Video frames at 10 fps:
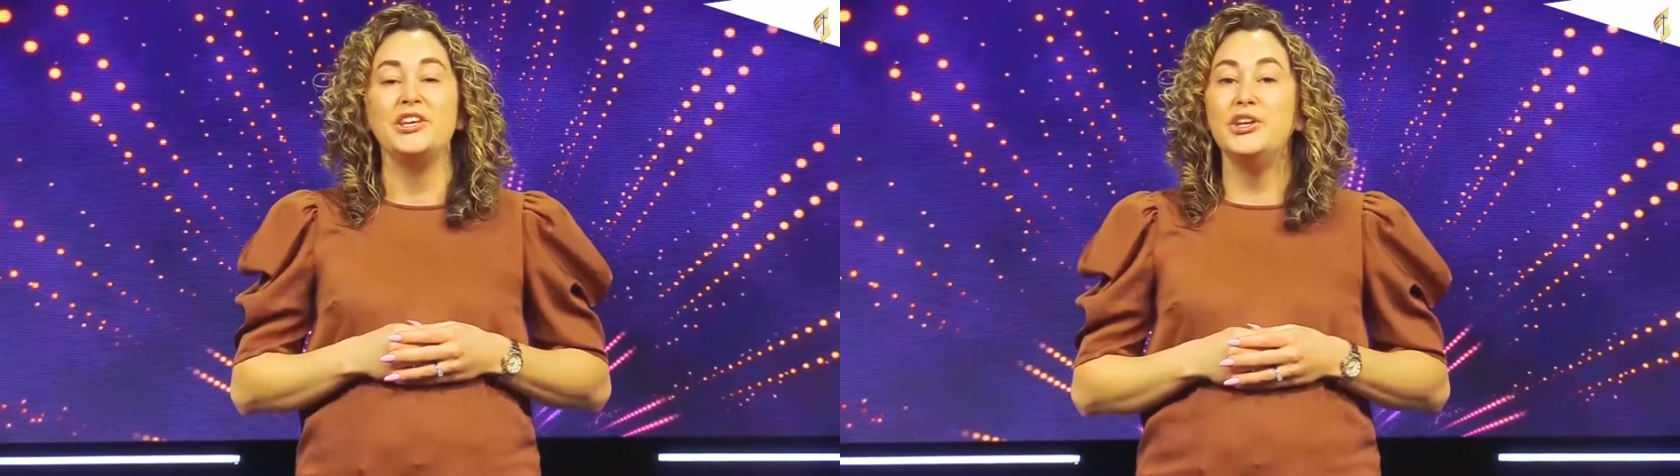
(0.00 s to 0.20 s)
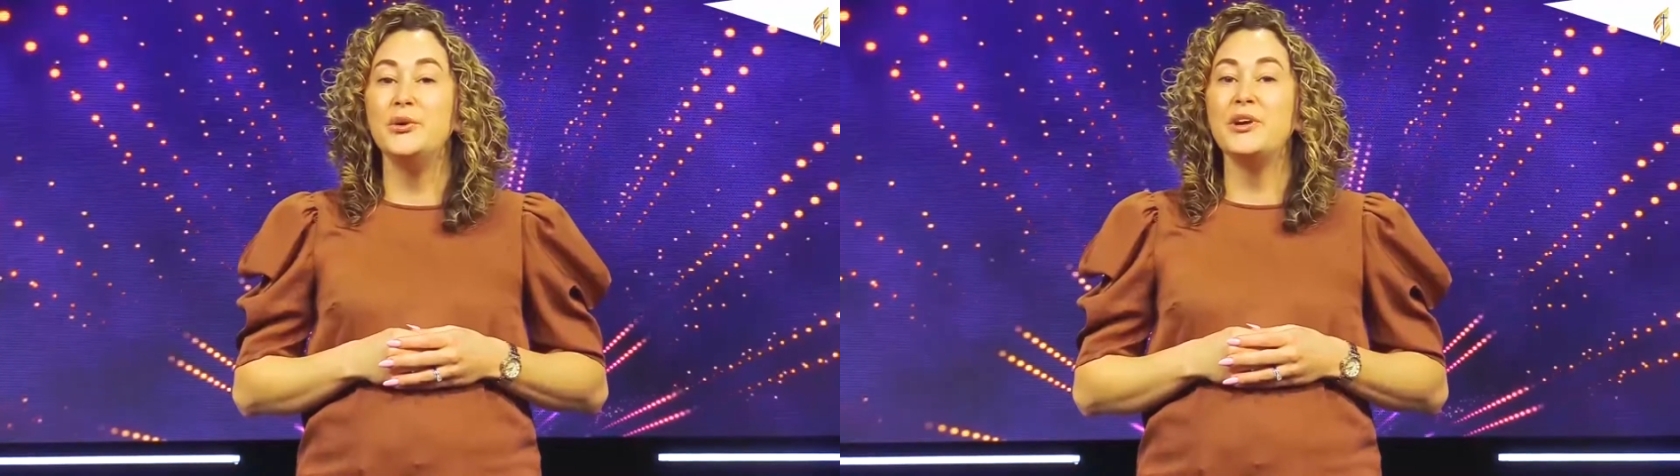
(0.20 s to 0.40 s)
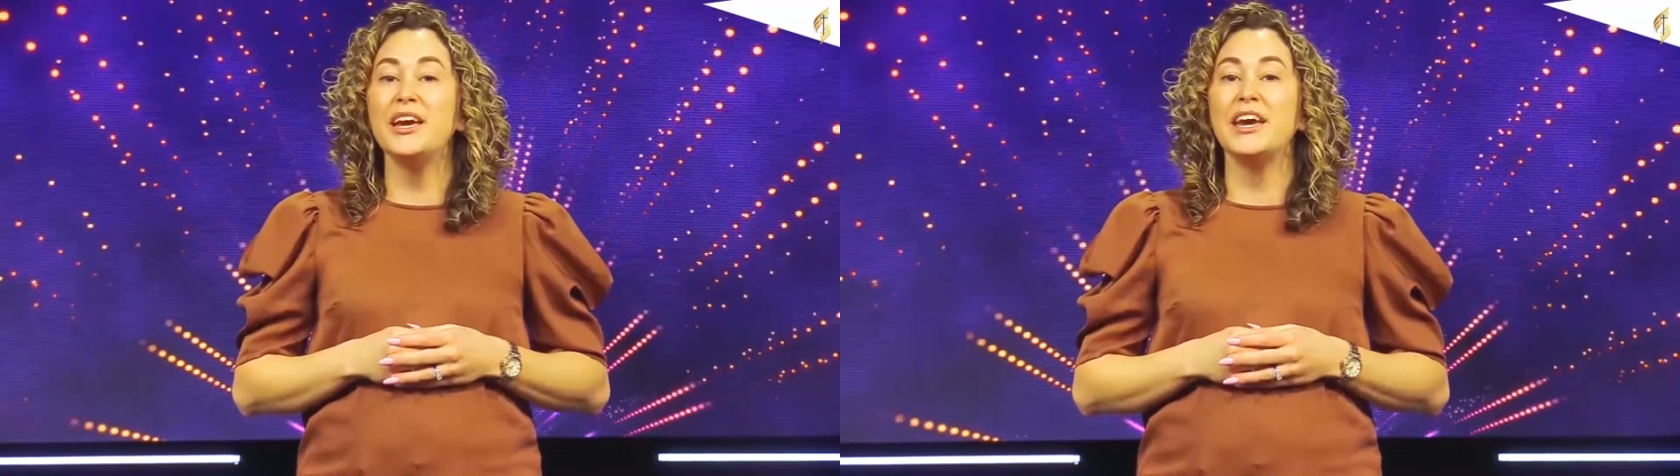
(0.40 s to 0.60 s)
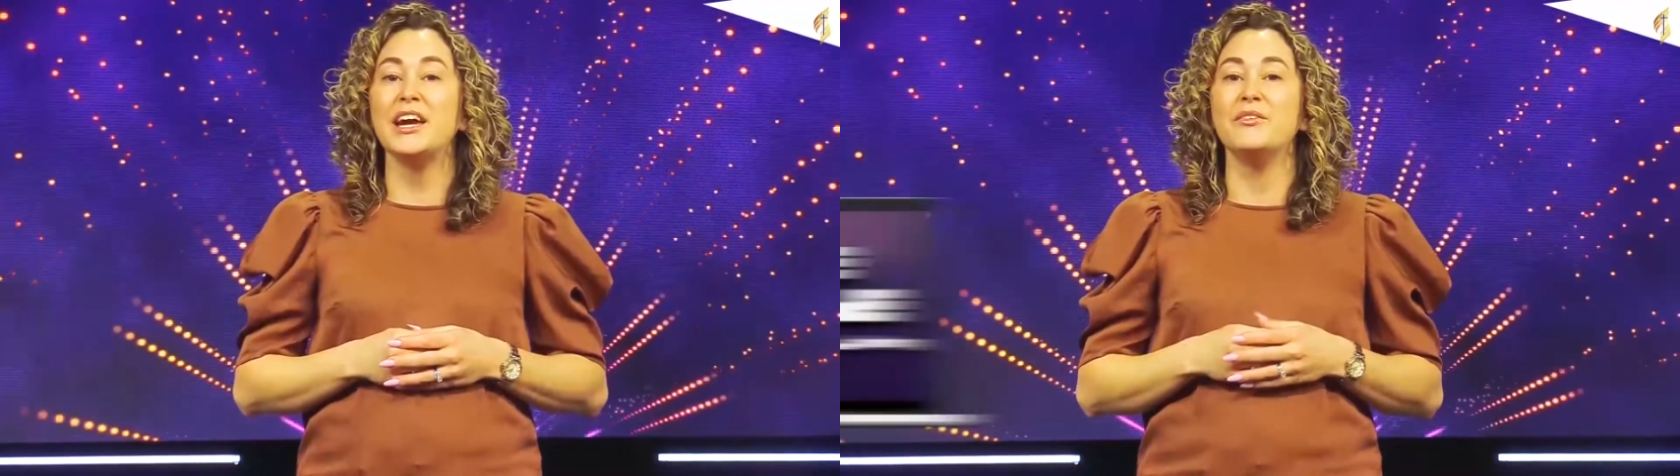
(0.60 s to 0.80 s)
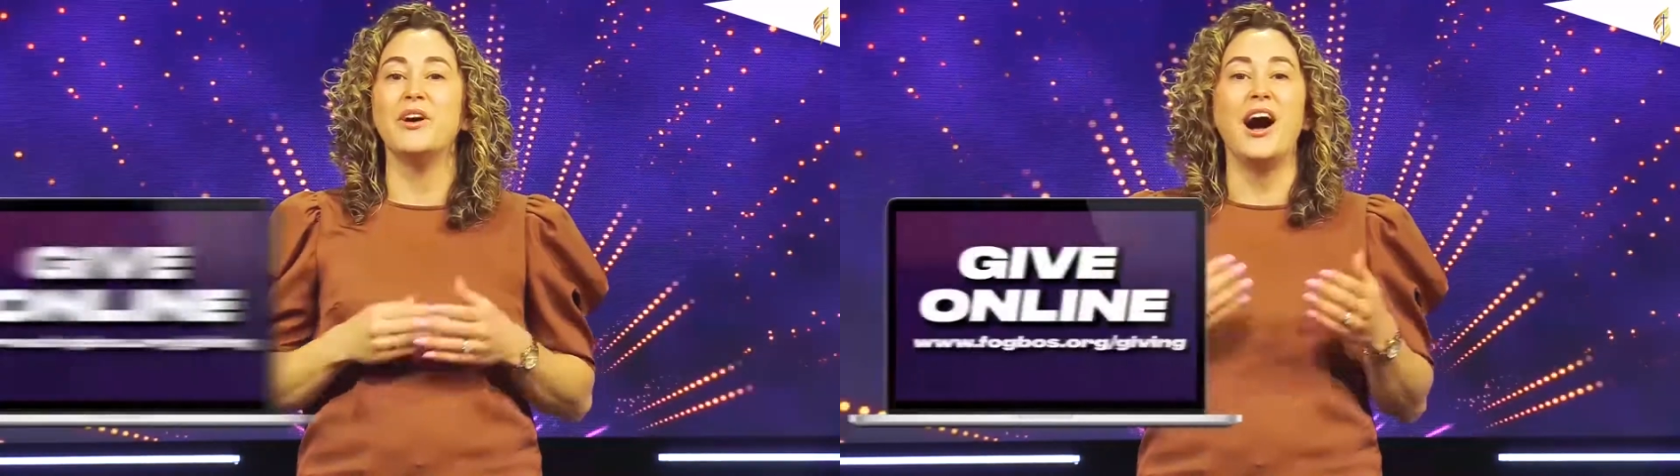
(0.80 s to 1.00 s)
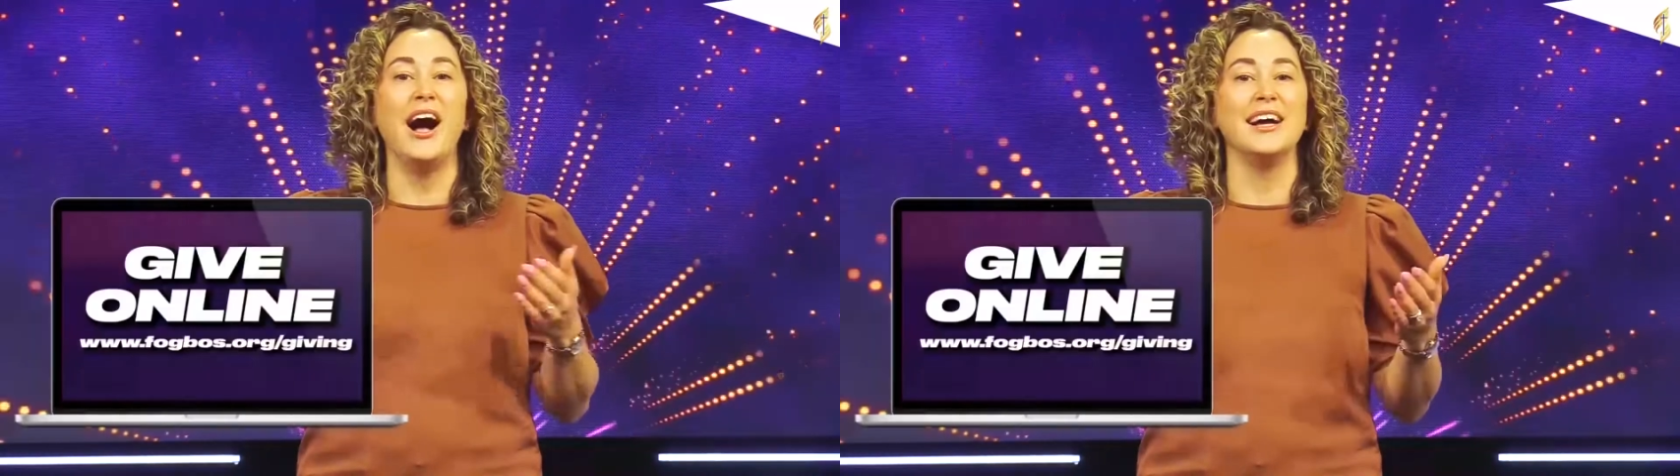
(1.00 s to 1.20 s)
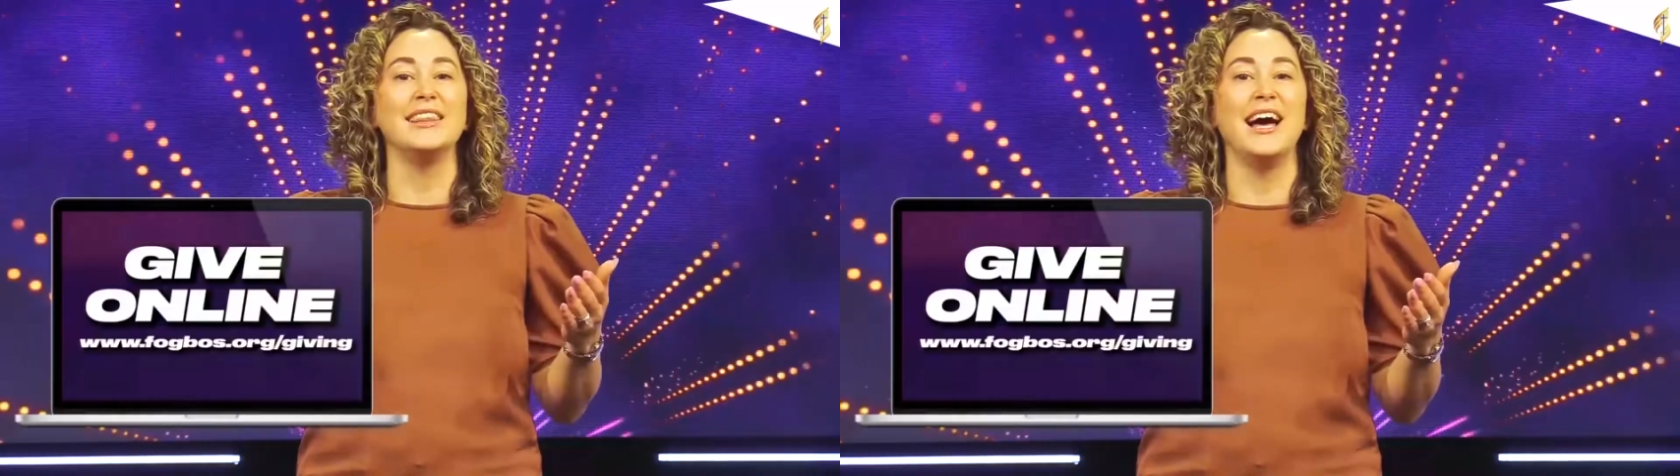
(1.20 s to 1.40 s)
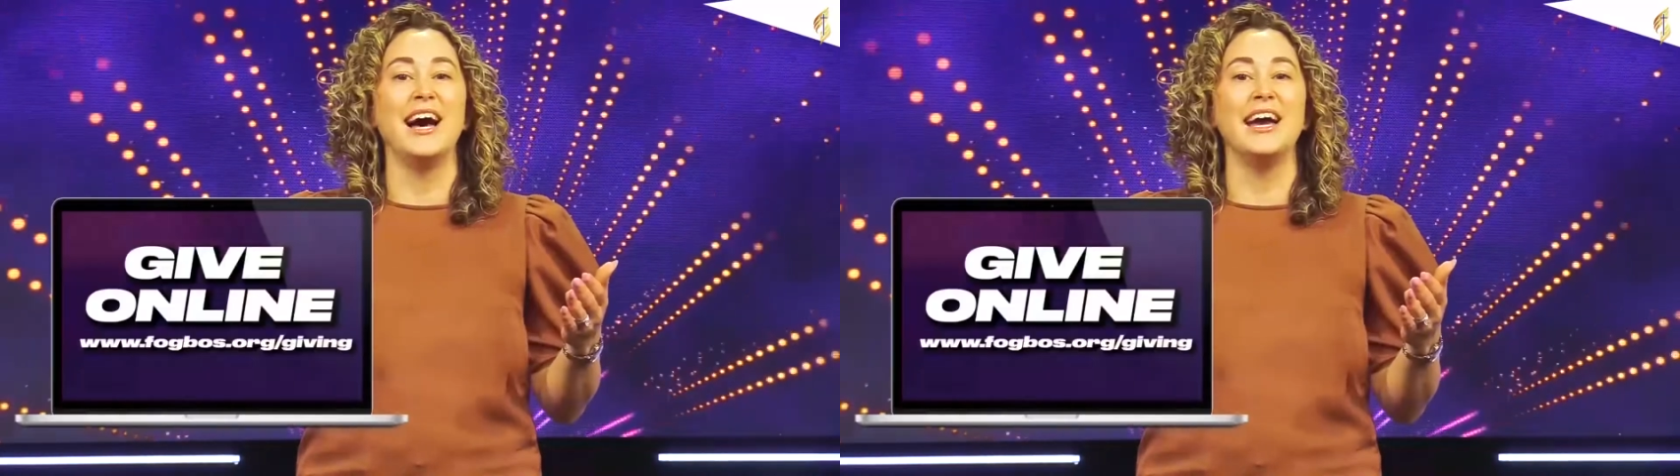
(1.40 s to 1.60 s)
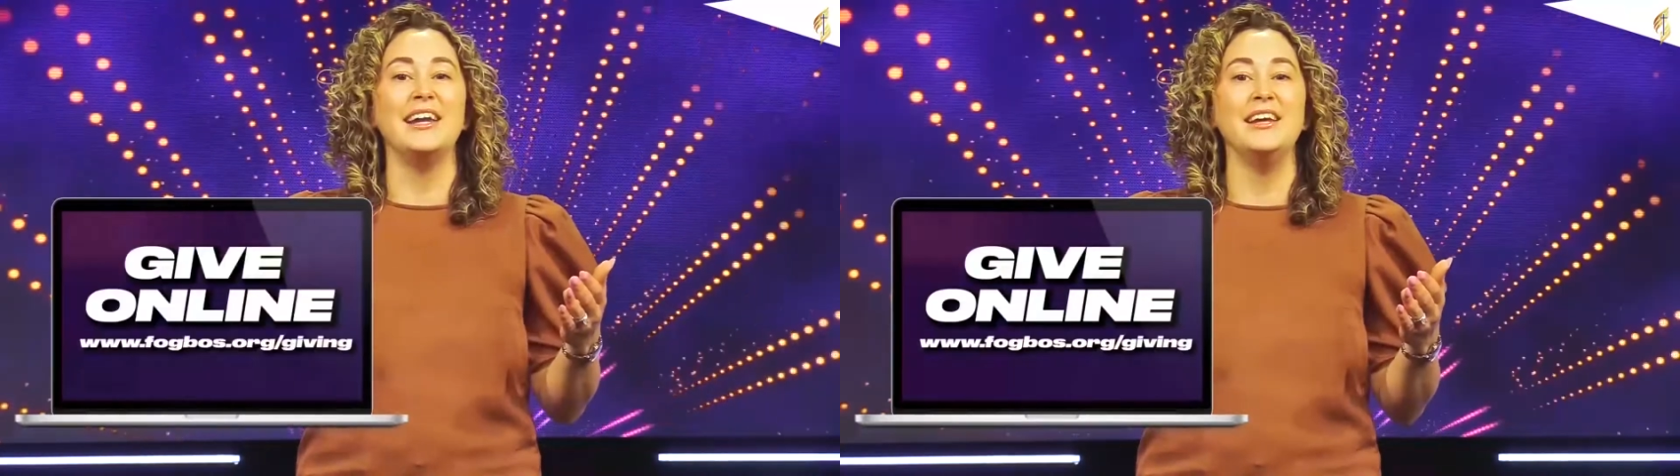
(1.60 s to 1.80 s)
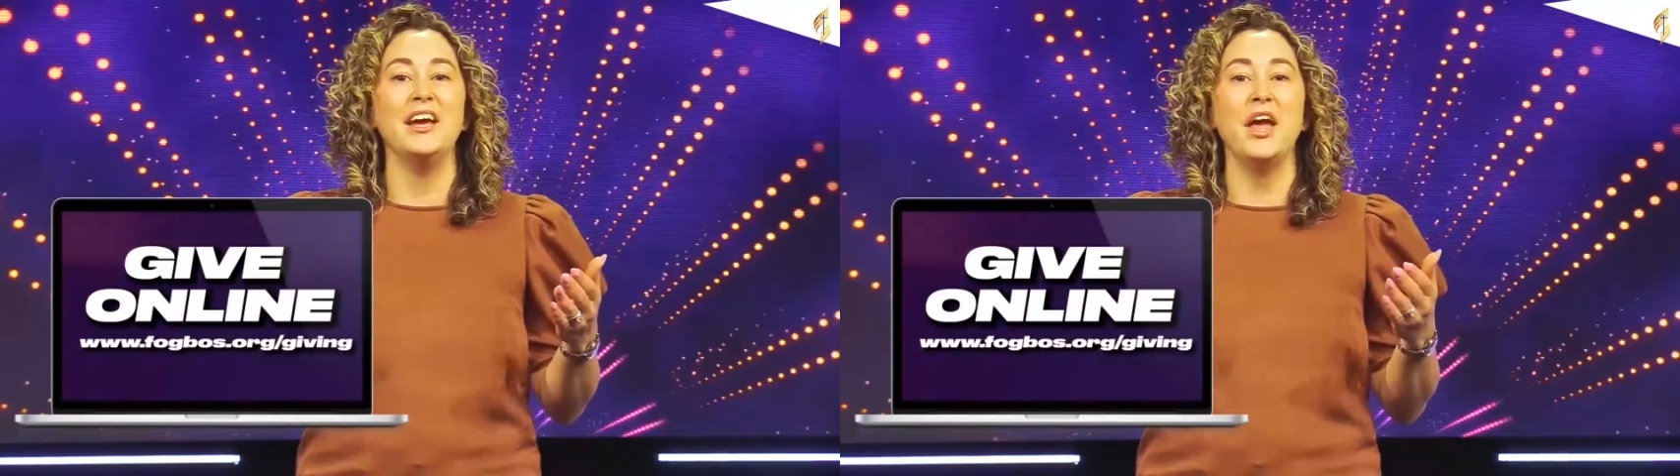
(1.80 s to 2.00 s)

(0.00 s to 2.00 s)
You can give online,